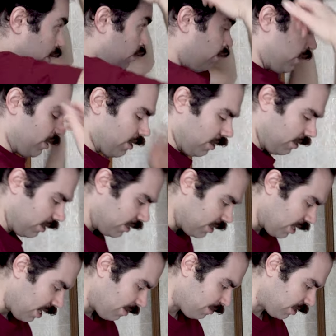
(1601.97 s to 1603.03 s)
do what's called a
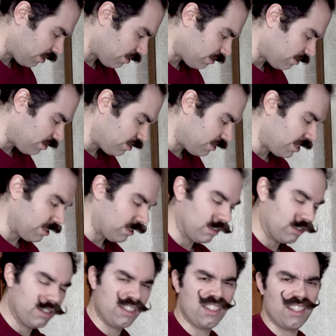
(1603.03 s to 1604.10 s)
top coat. So take a
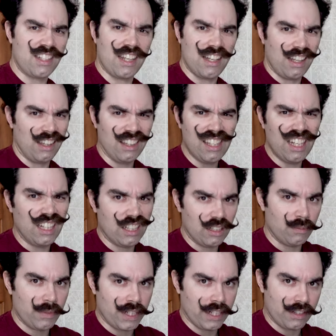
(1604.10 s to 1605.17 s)
little, just a
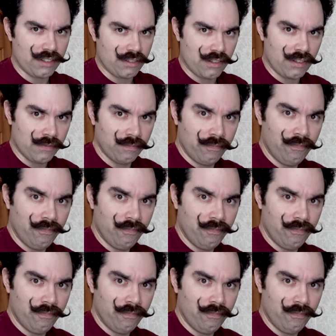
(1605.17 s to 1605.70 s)
little bit extra,